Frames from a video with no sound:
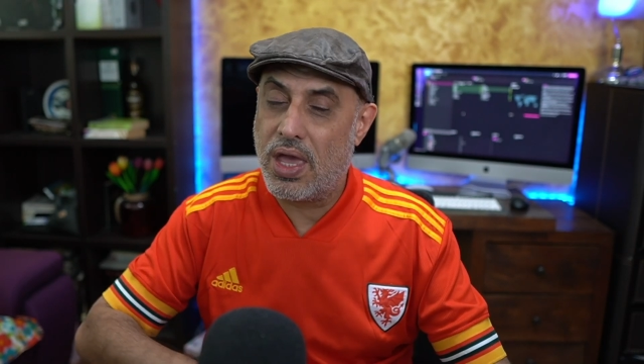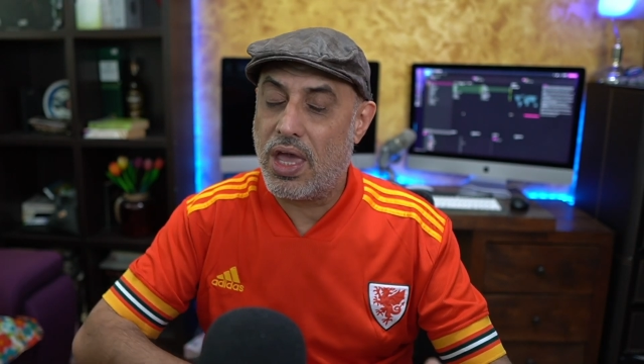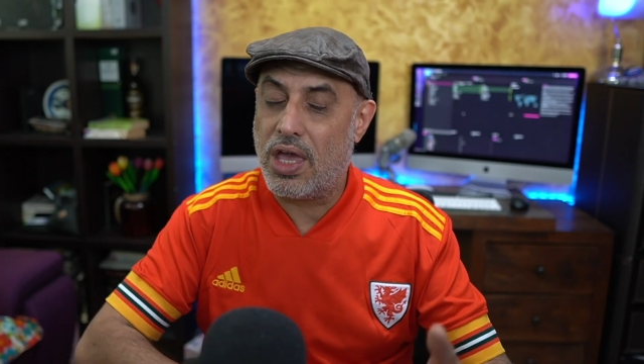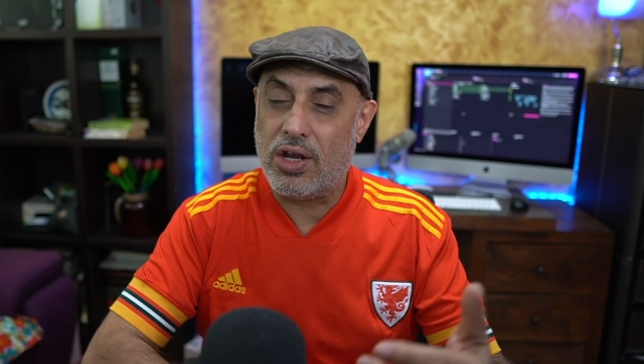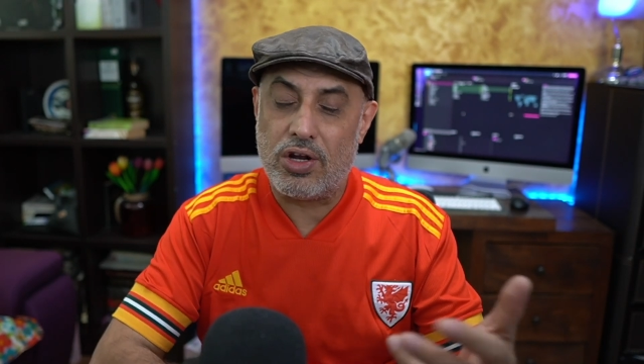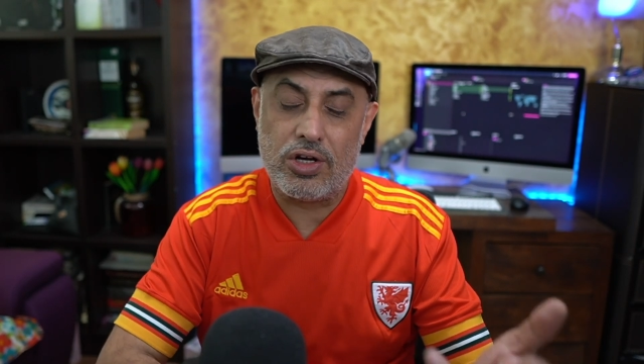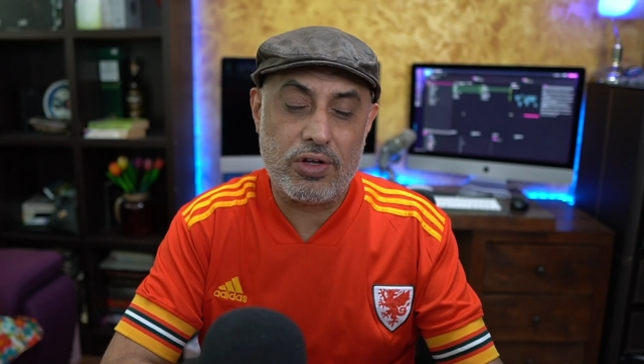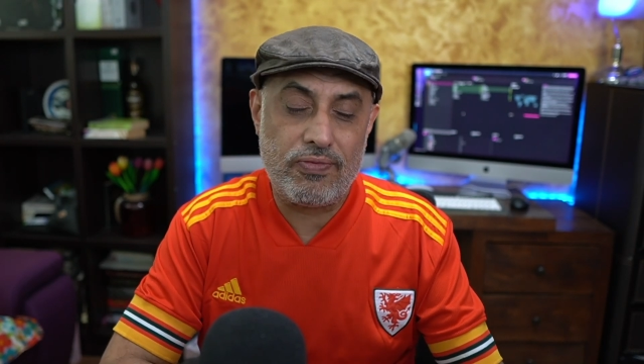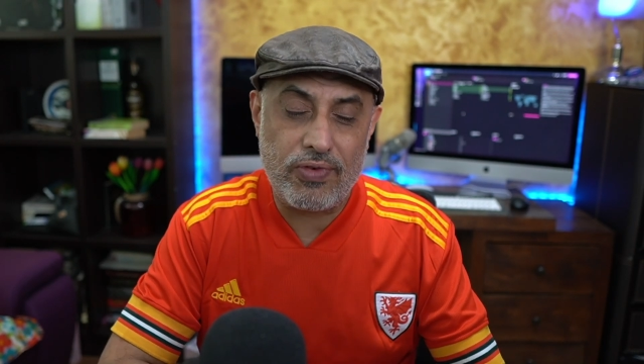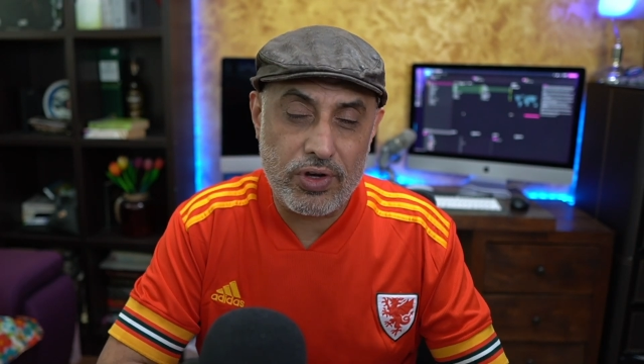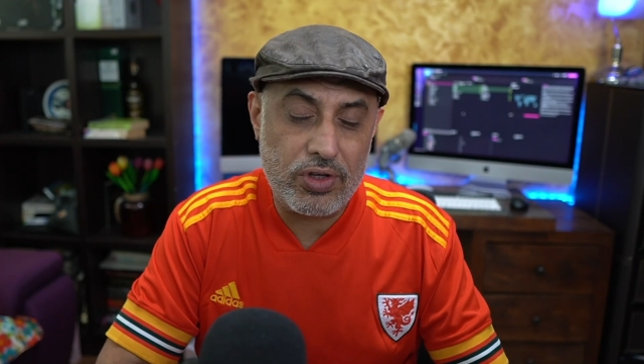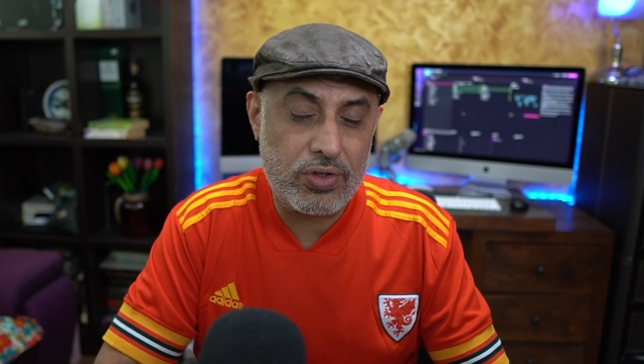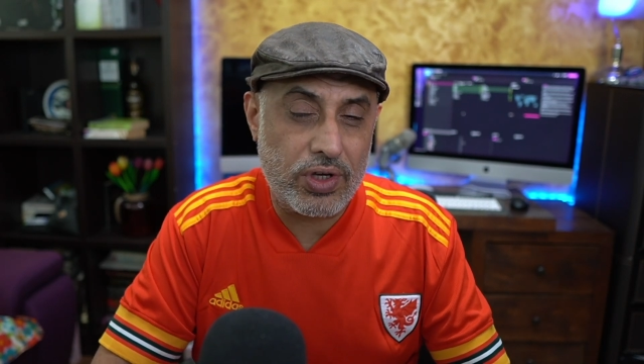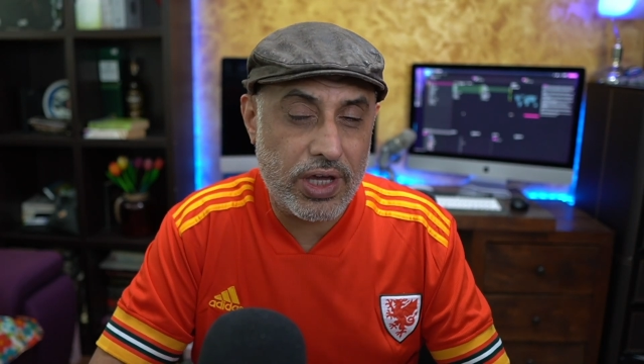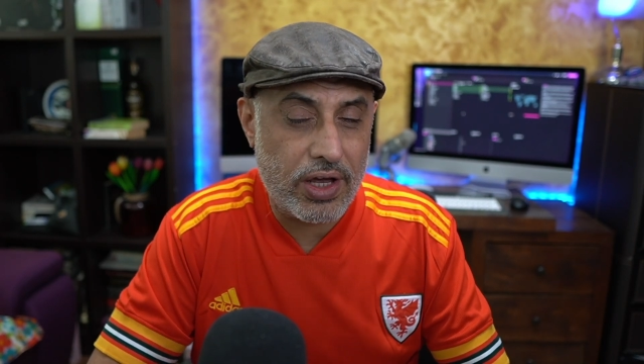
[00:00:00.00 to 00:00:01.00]
In order for you
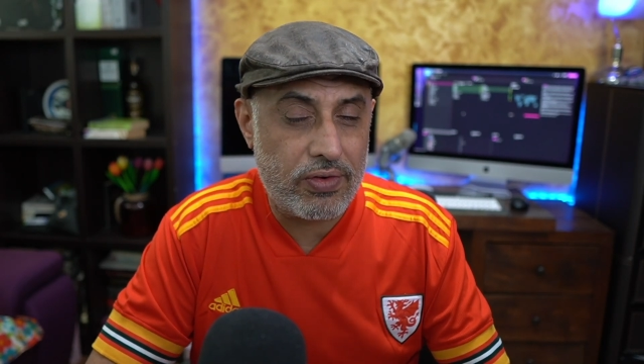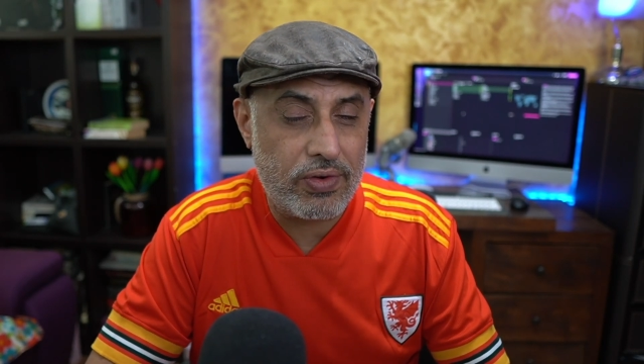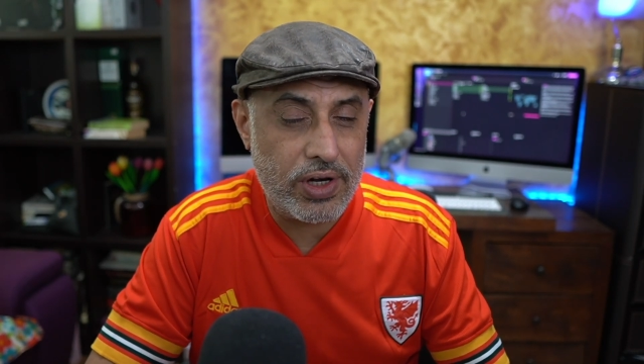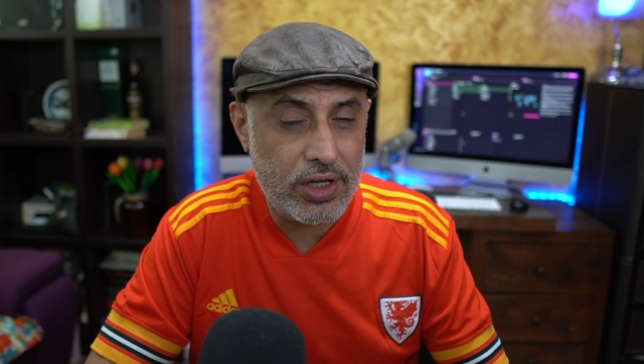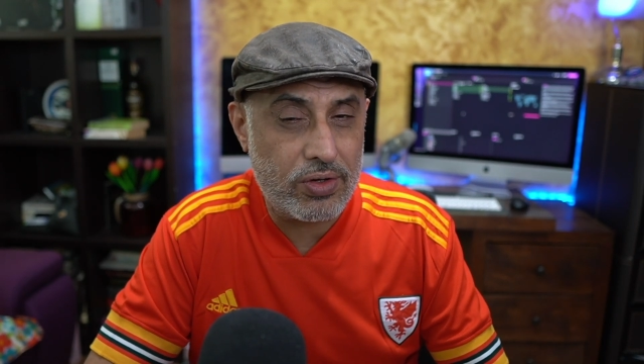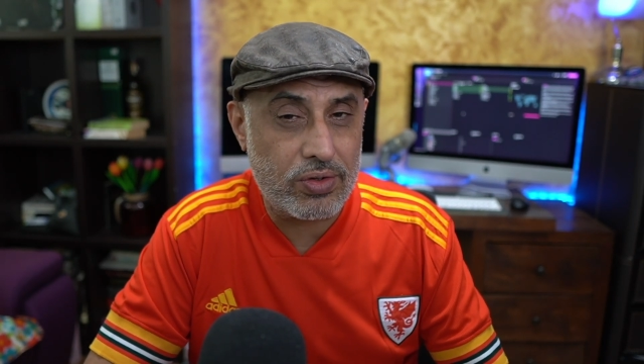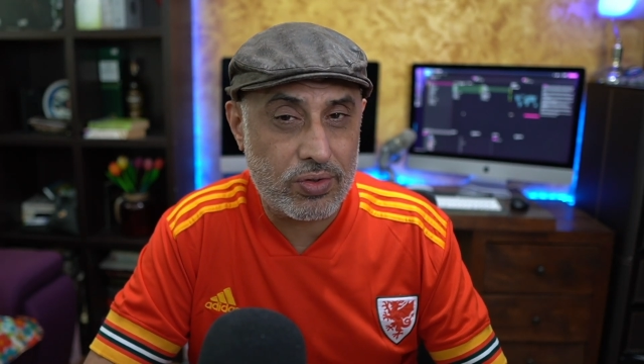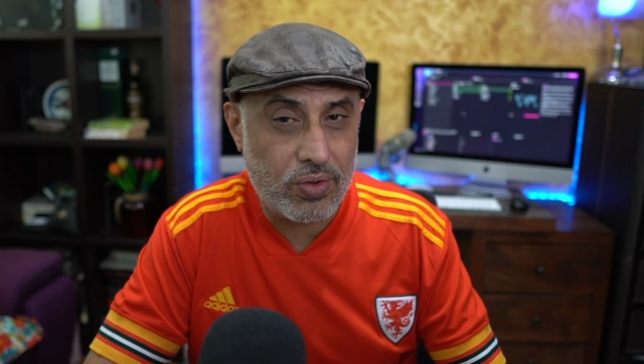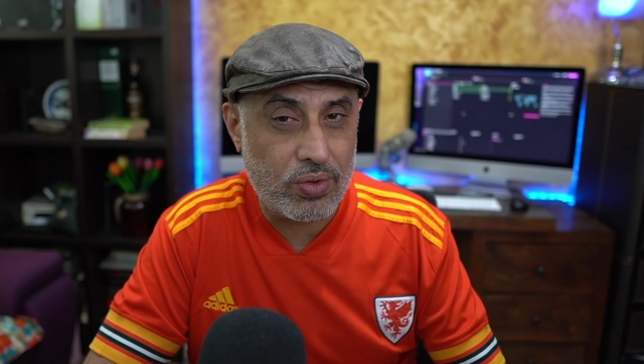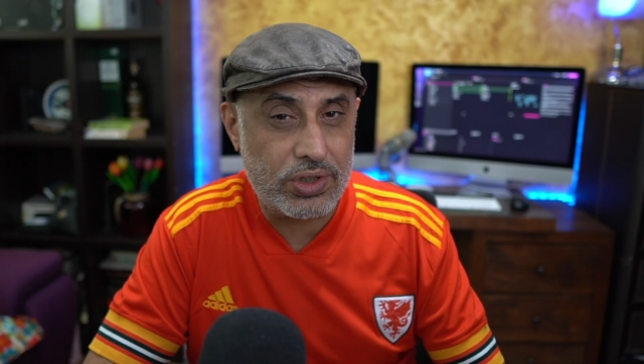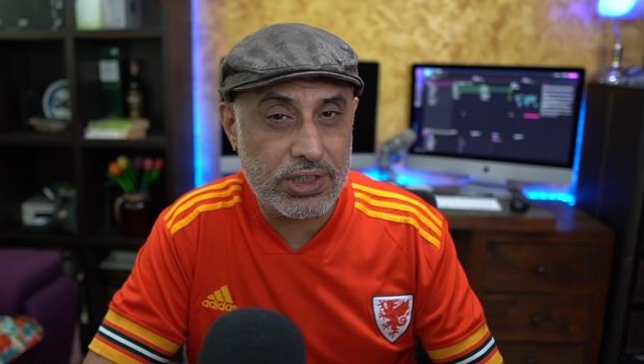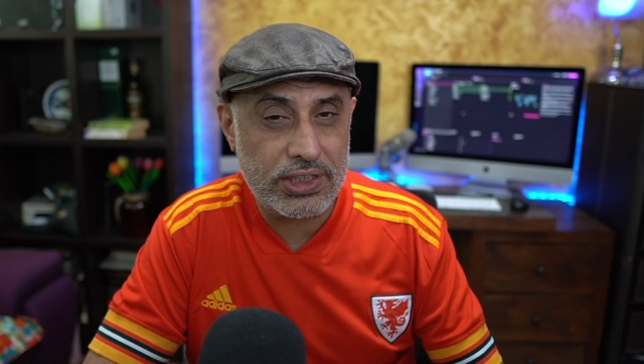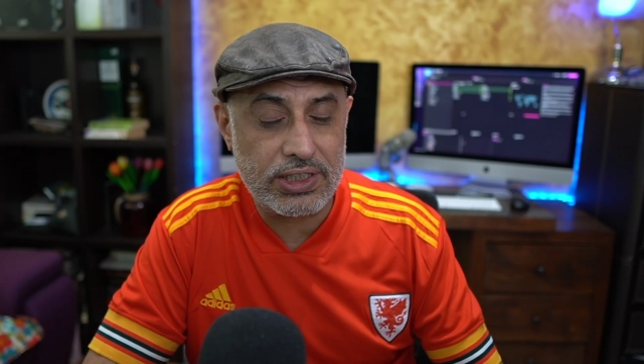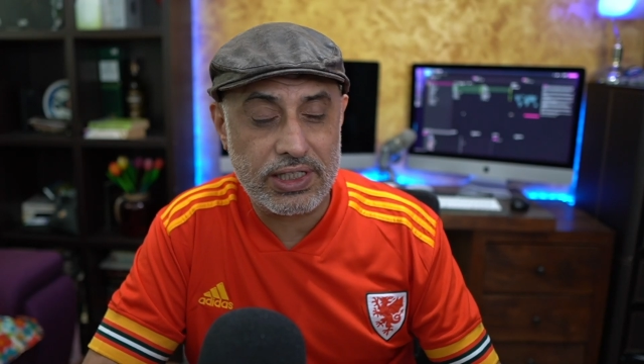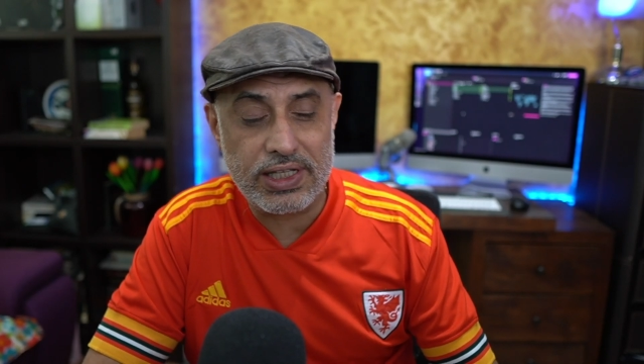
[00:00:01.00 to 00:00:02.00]
to get really good
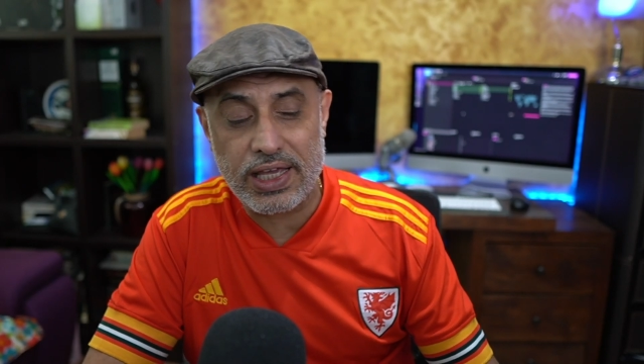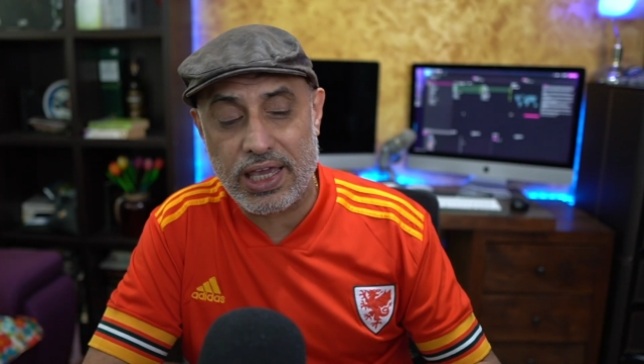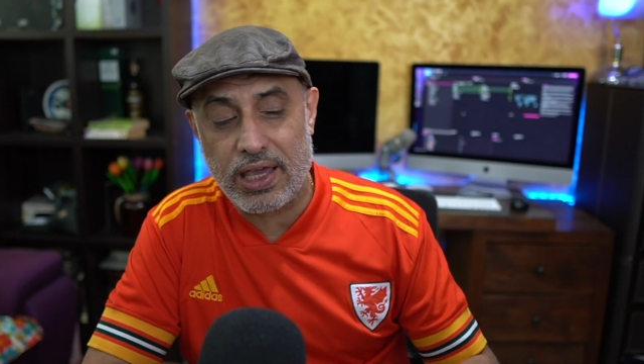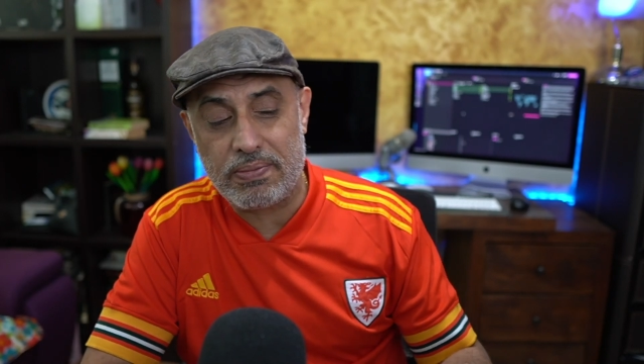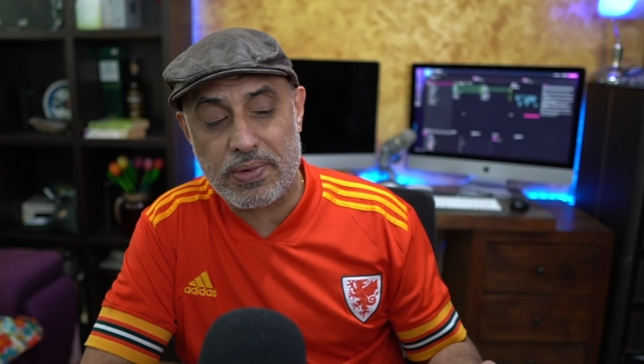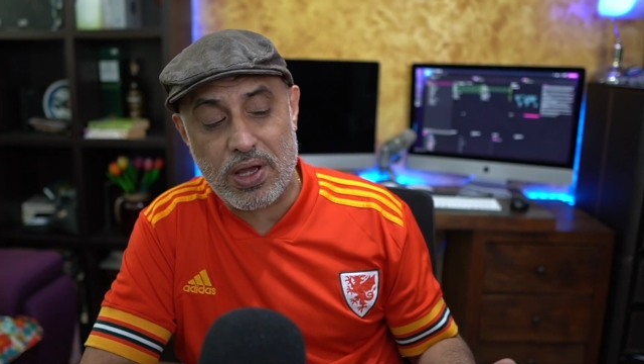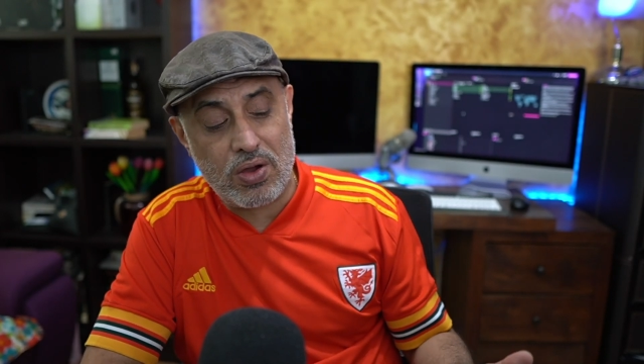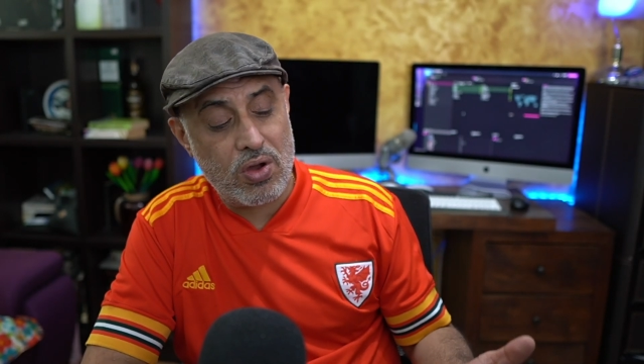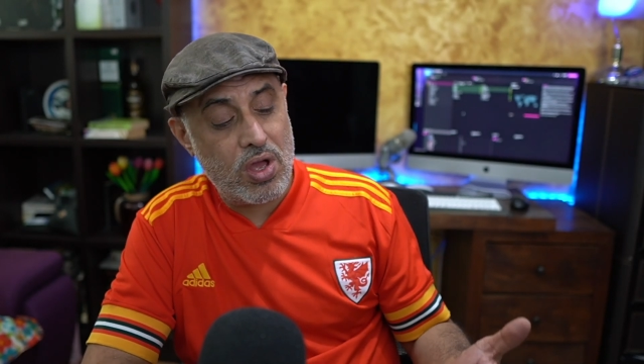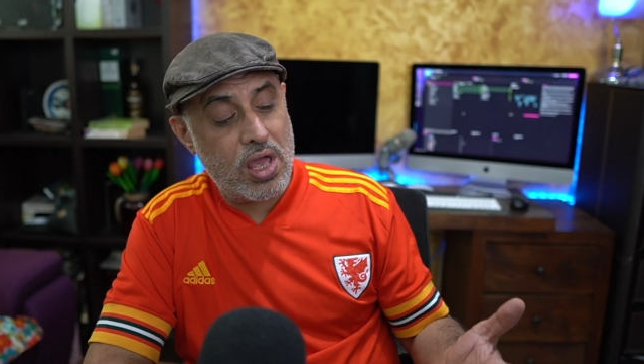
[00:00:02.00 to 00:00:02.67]
coaches in the game now,